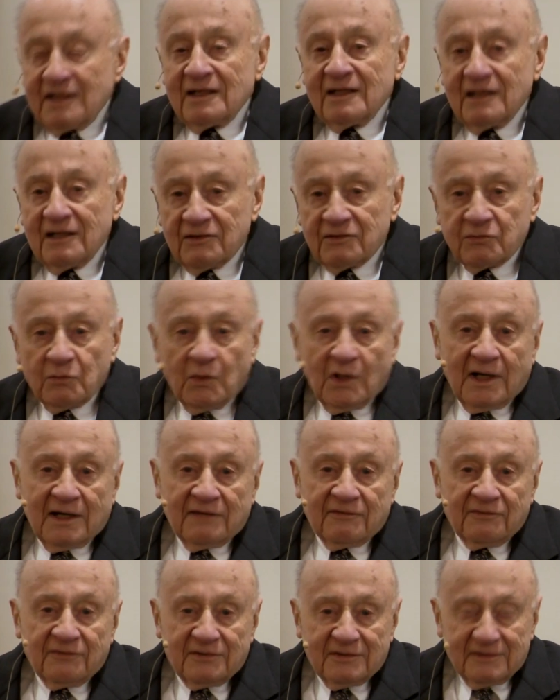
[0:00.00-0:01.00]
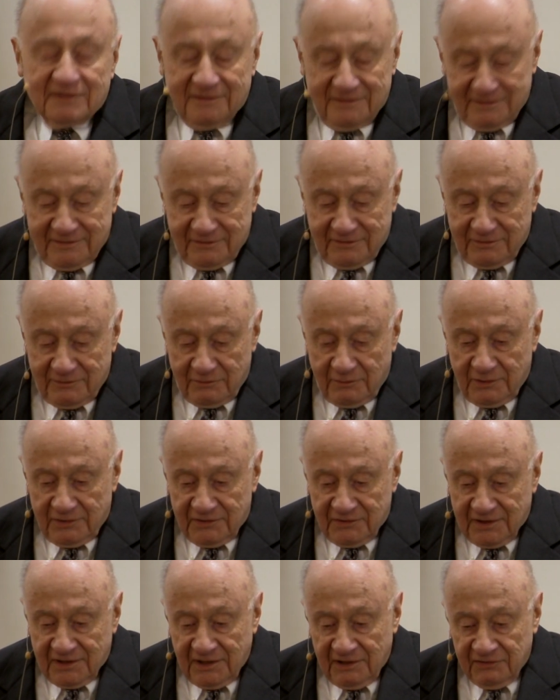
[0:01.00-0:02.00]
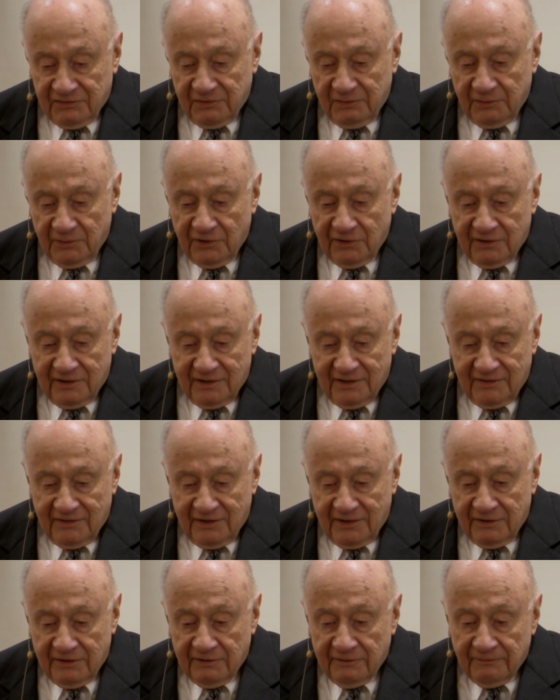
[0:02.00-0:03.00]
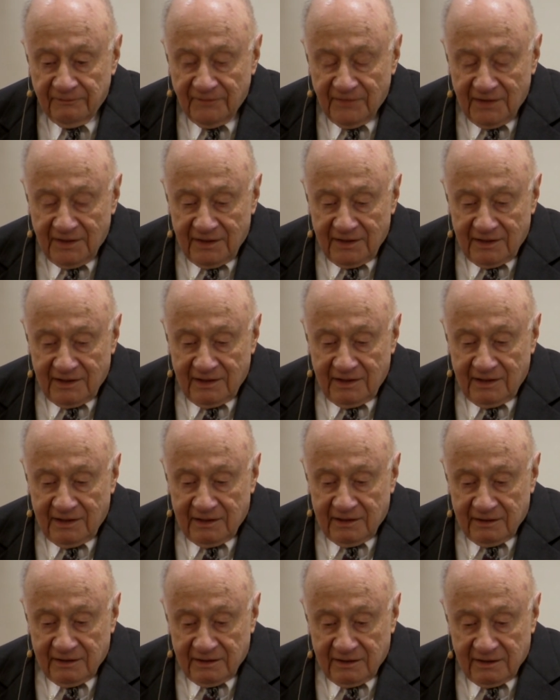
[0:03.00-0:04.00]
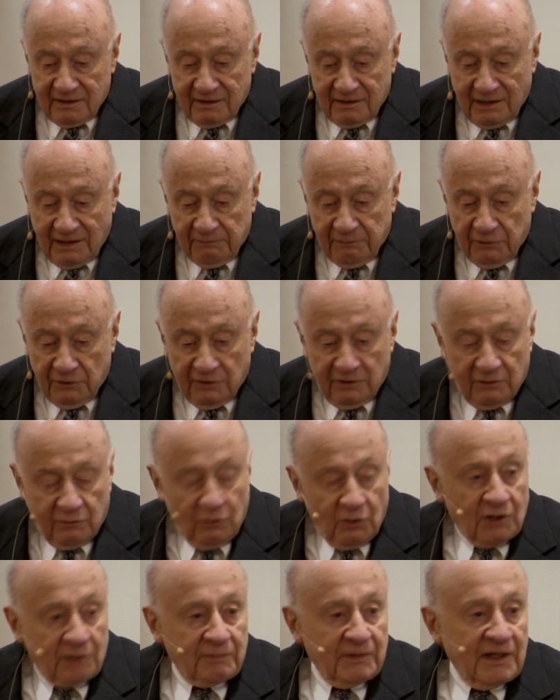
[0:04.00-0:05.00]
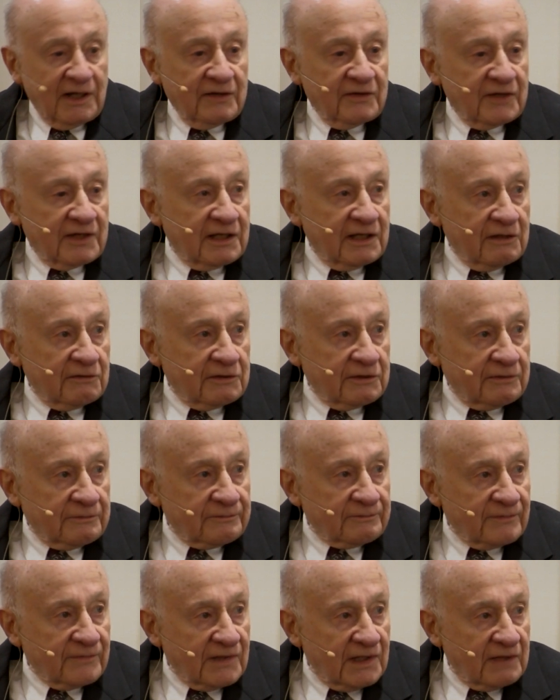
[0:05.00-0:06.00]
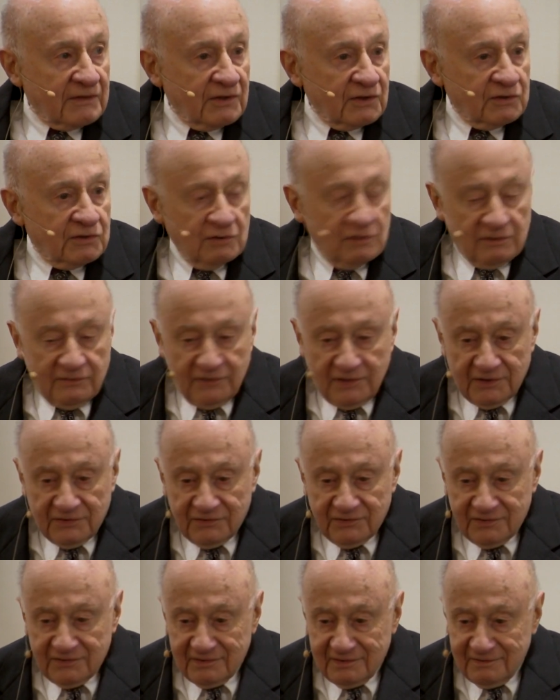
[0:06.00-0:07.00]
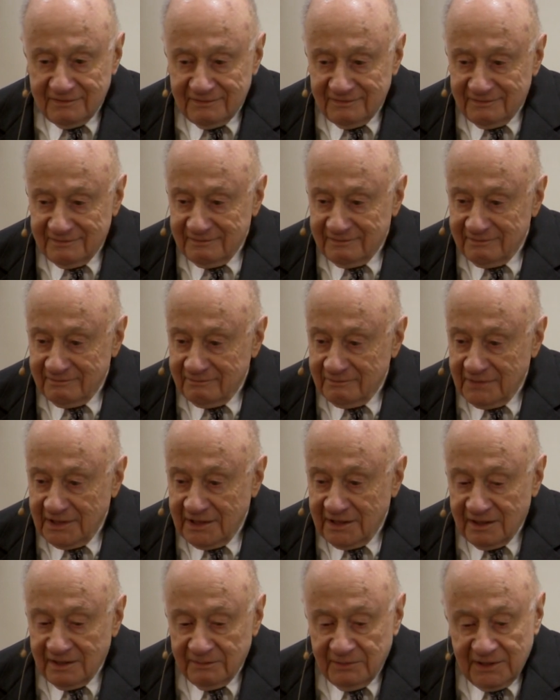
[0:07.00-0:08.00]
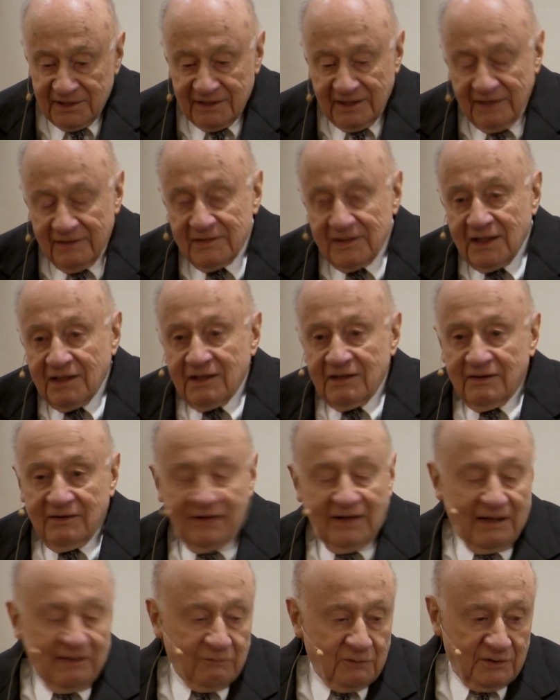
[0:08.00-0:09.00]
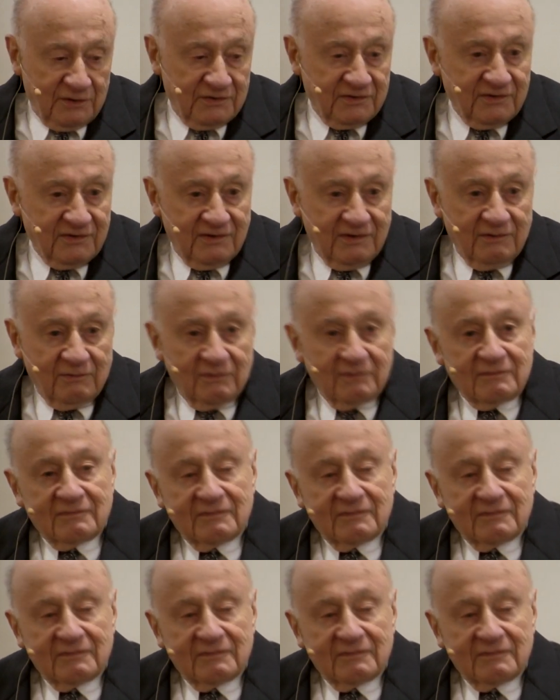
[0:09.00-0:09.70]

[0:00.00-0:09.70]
his wife was a customer there, and uh, I put her to work behind the counter, and the two of us made it a big day. That was the